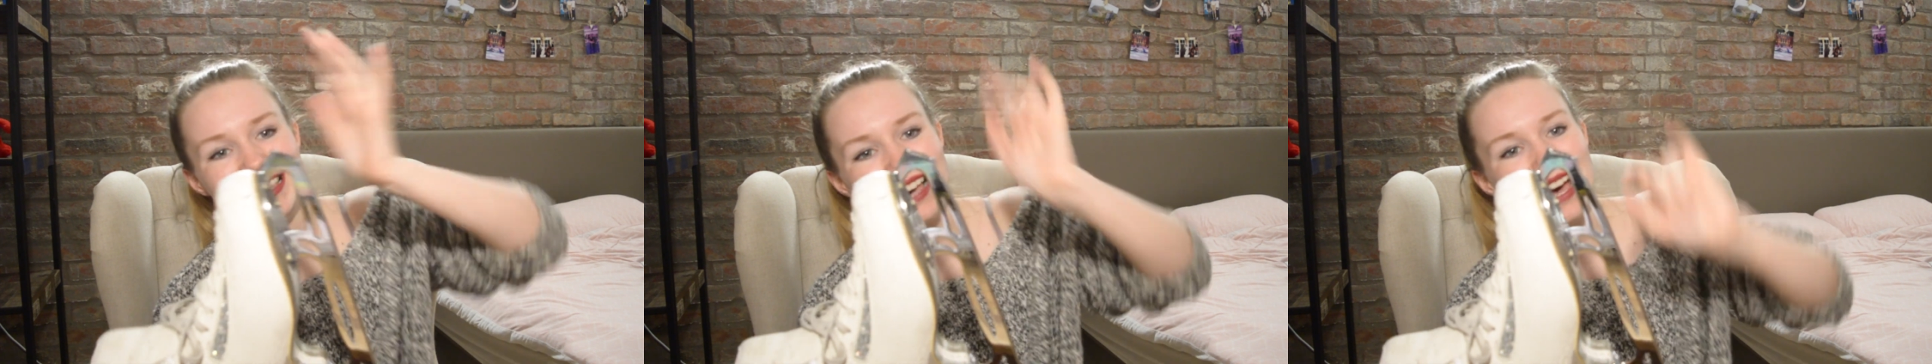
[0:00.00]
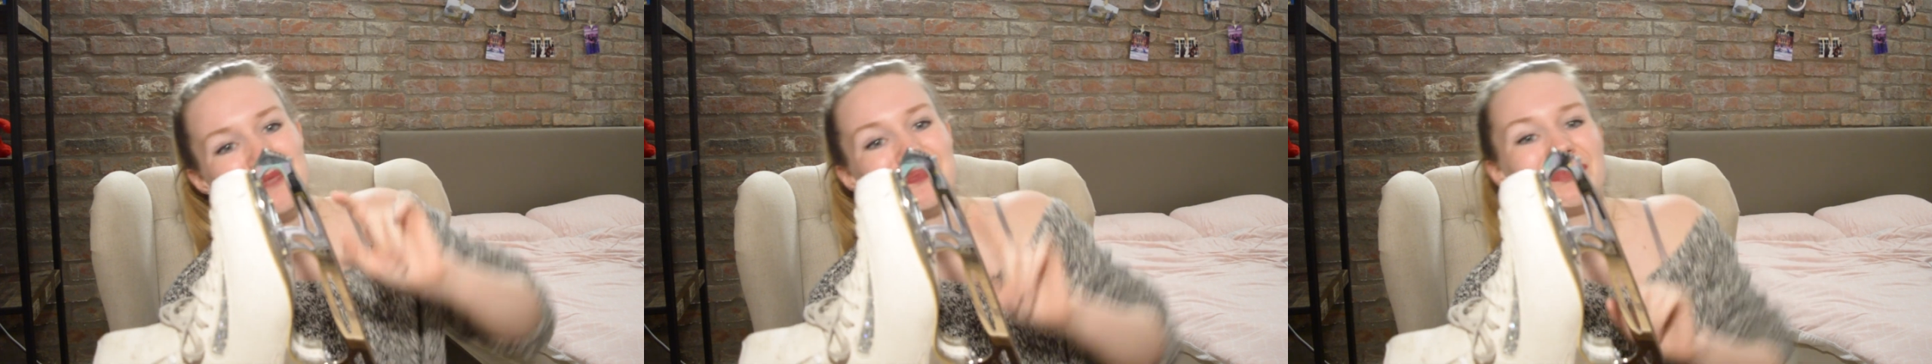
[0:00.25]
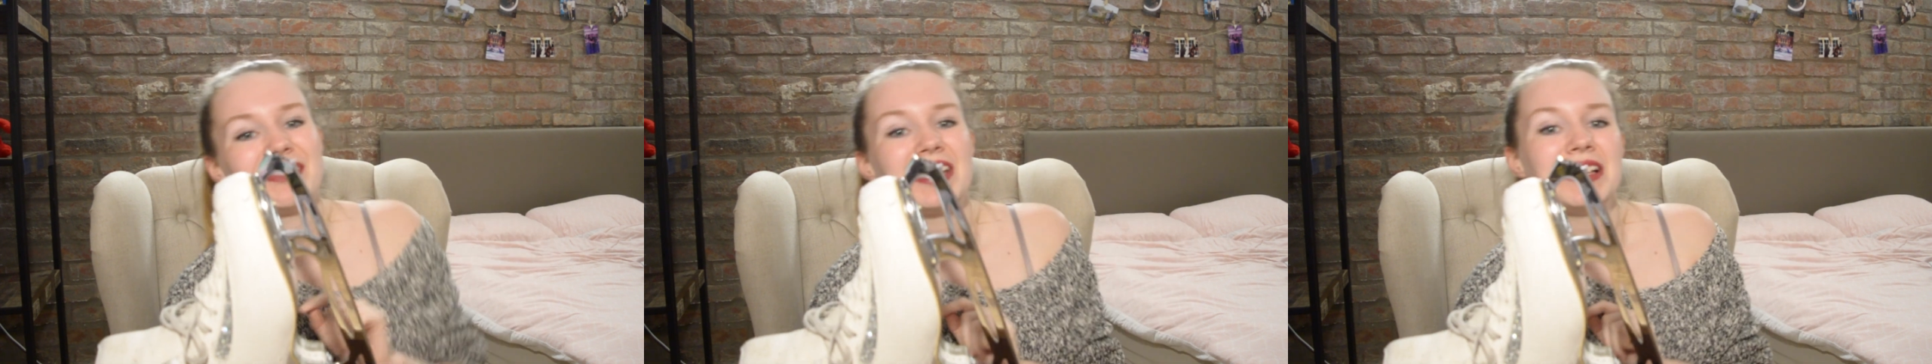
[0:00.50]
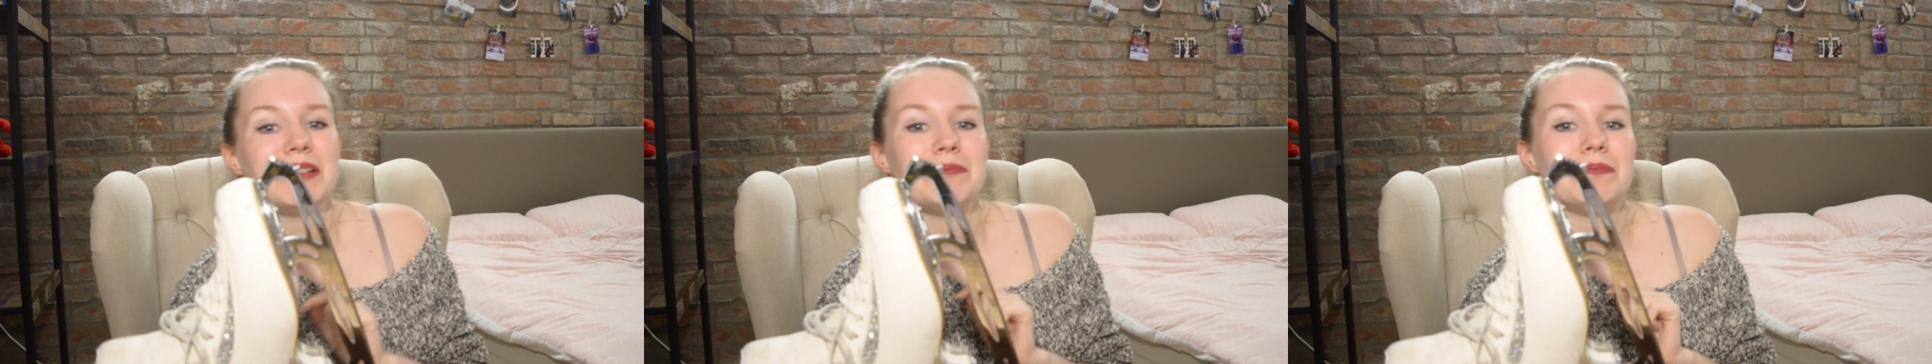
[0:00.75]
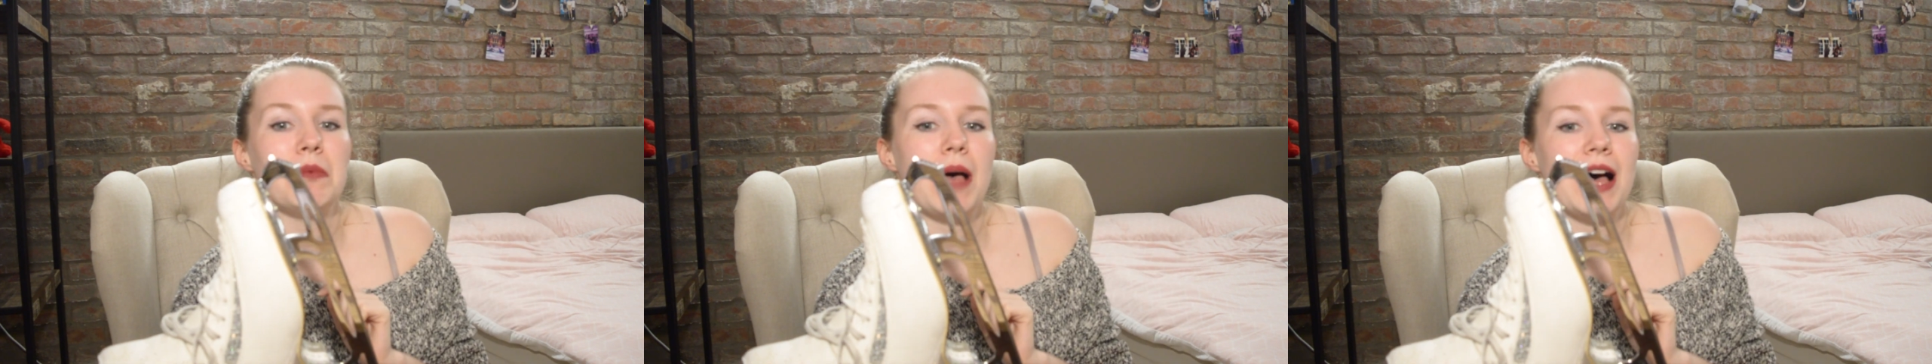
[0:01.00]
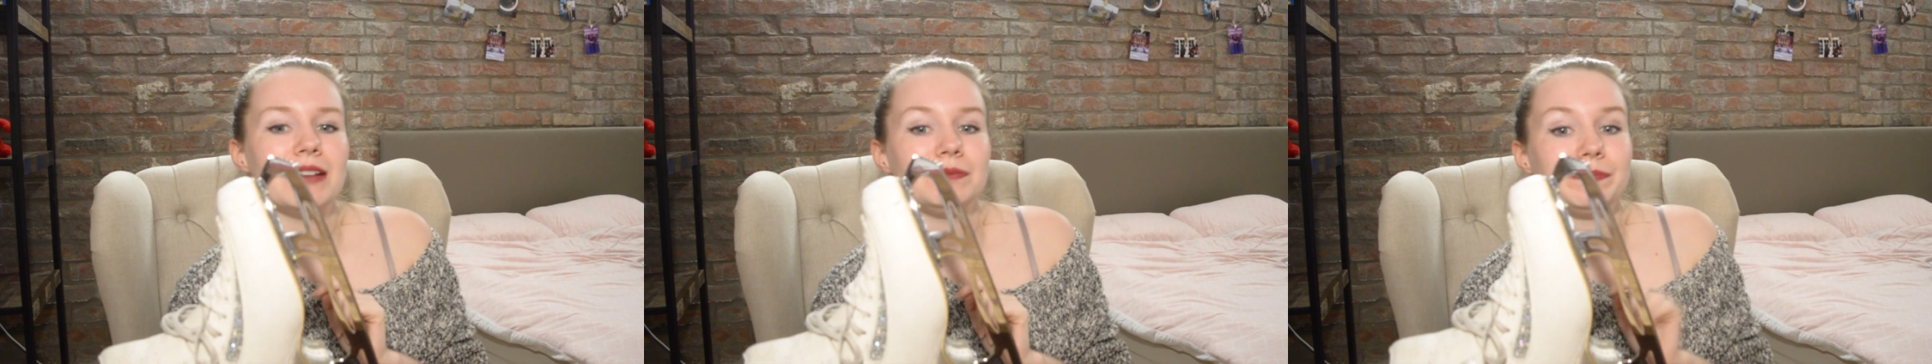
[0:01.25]
that,
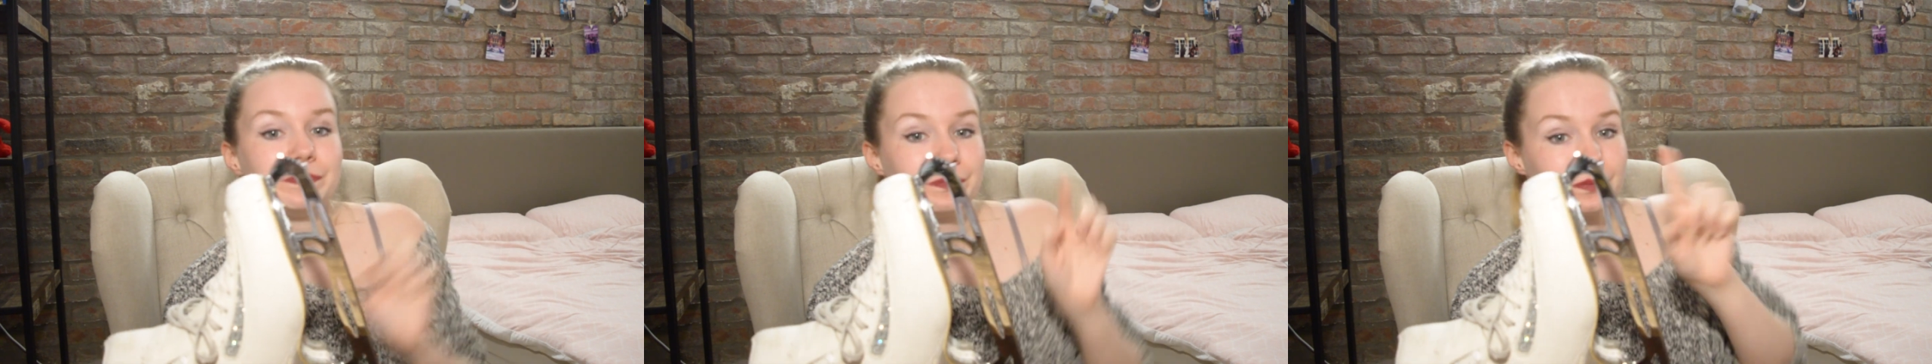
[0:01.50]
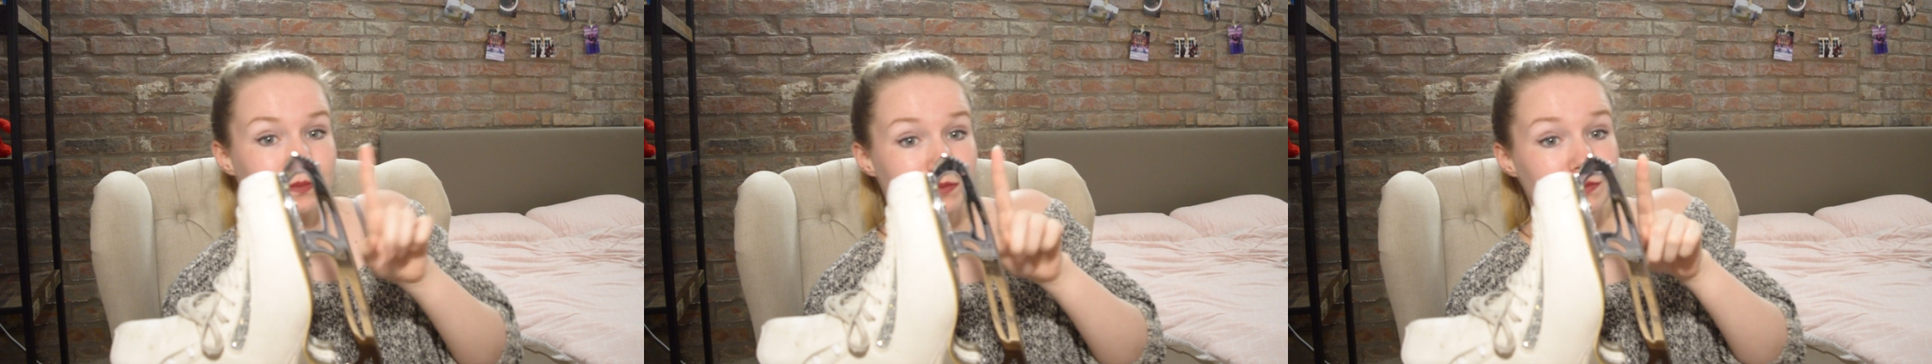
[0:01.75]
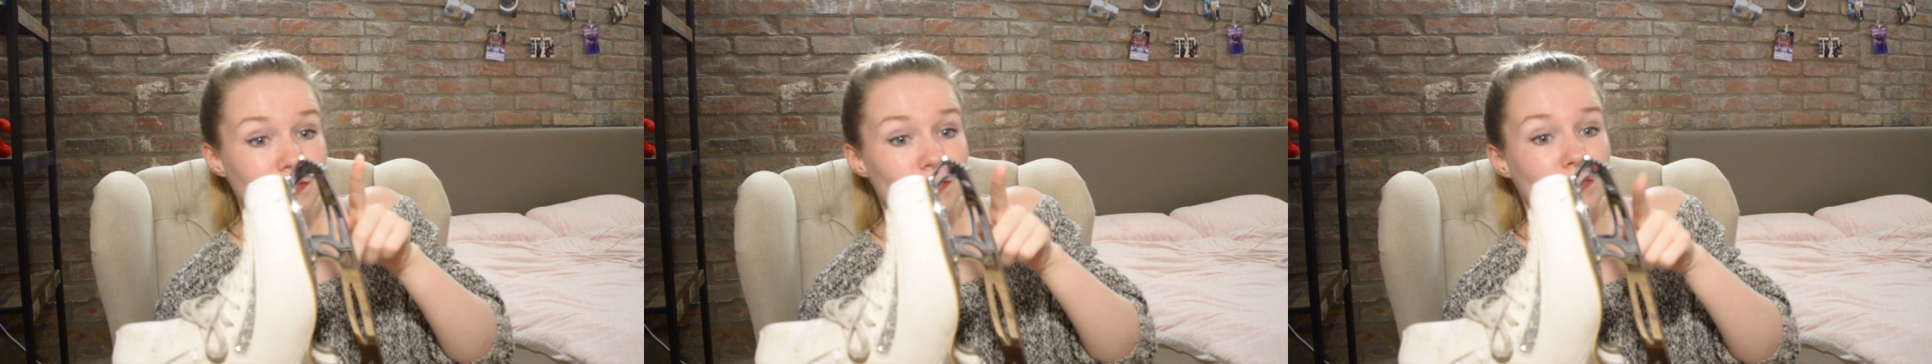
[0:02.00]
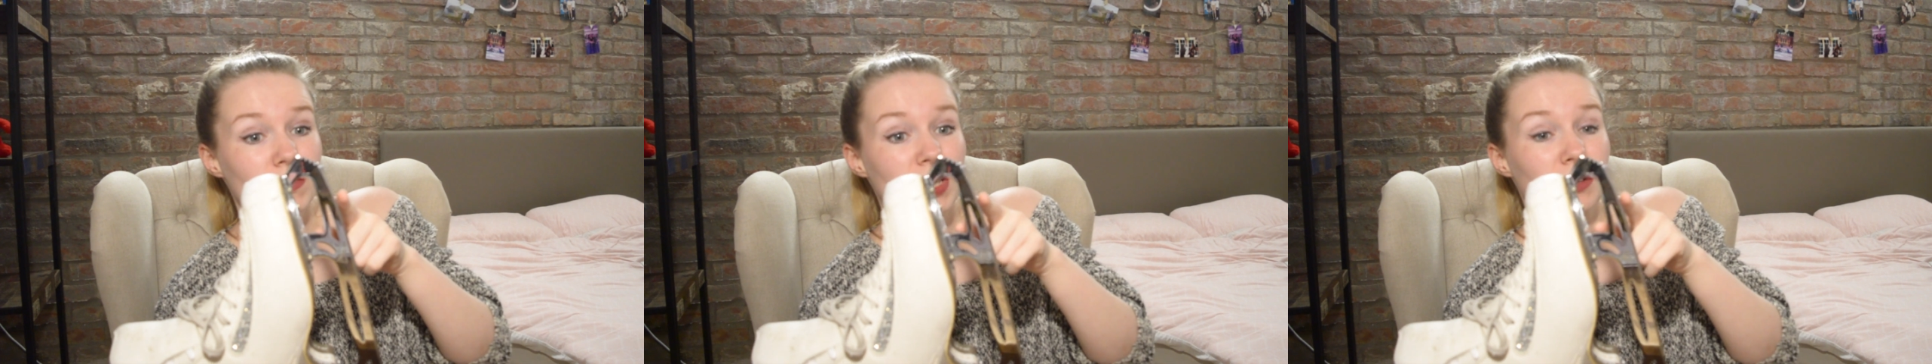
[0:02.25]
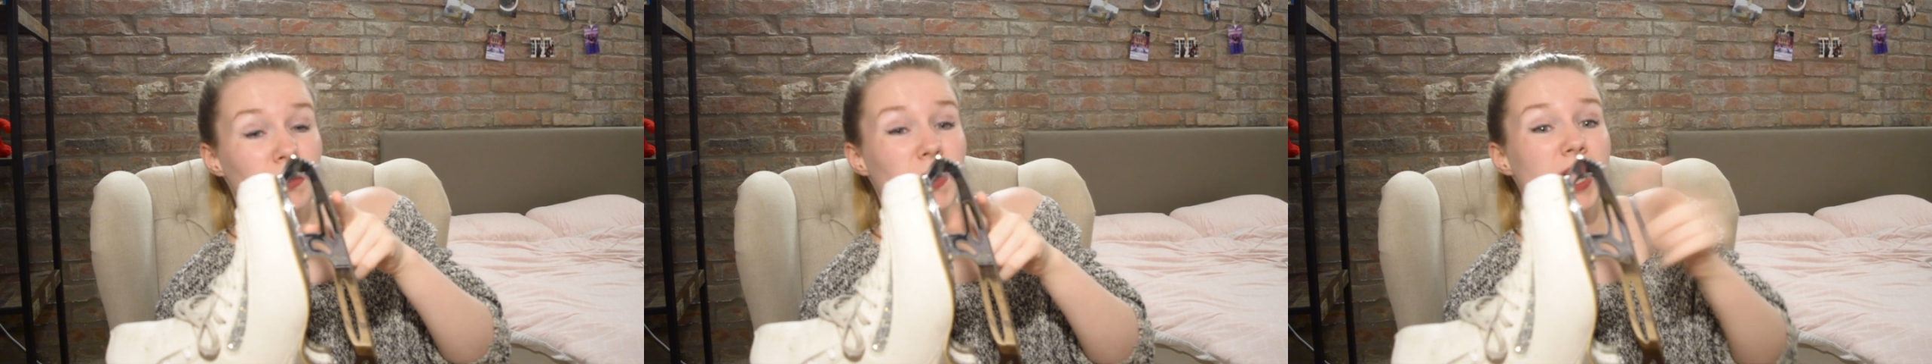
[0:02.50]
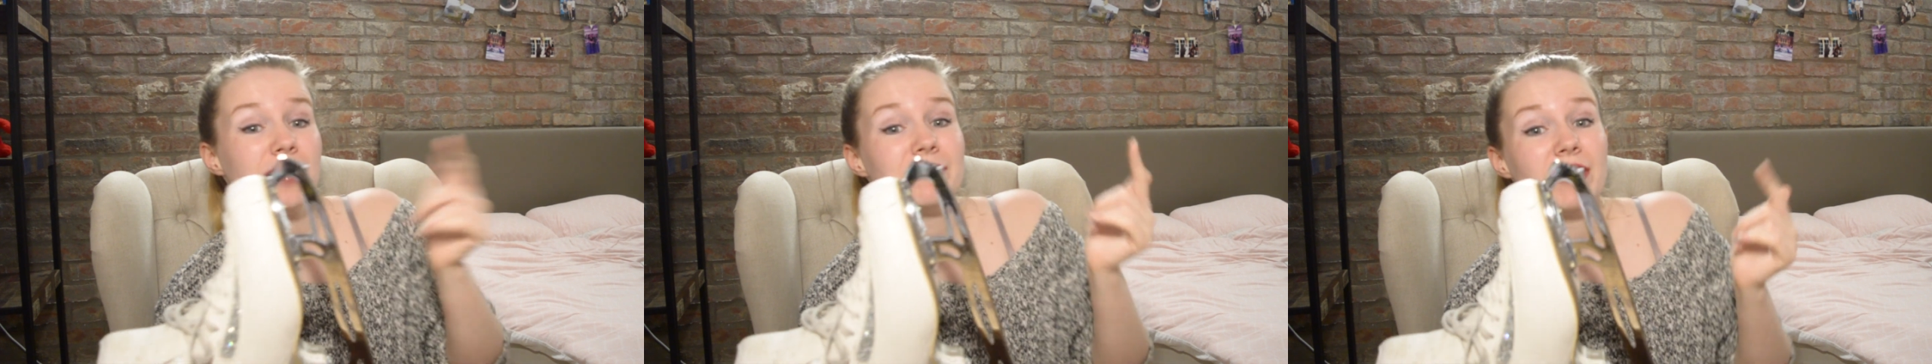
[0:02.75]
but
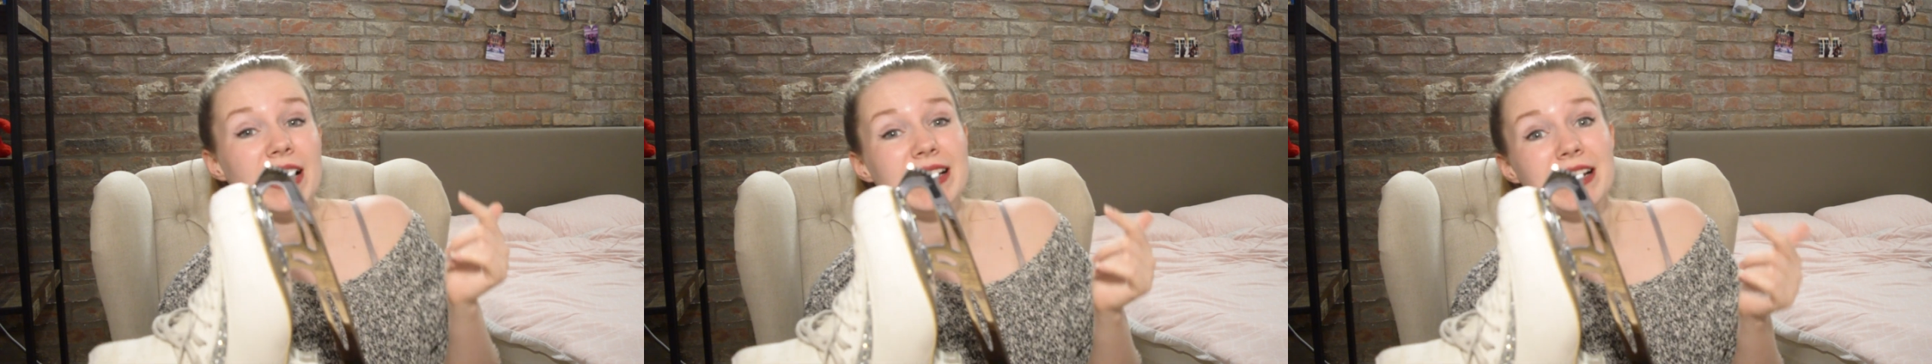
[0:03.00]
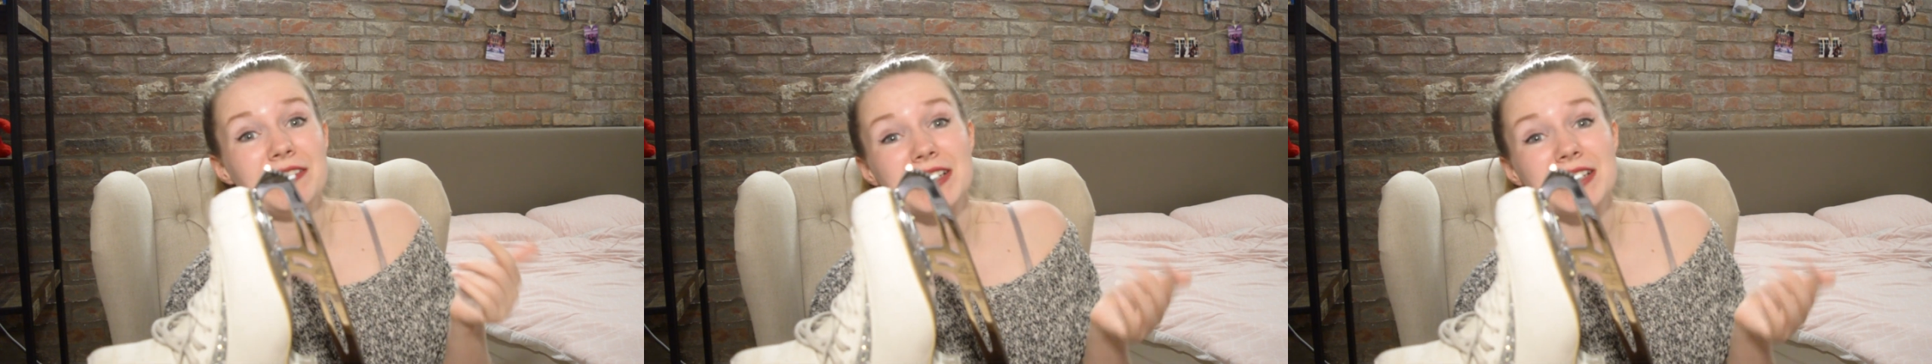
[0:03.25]
what I'm finding,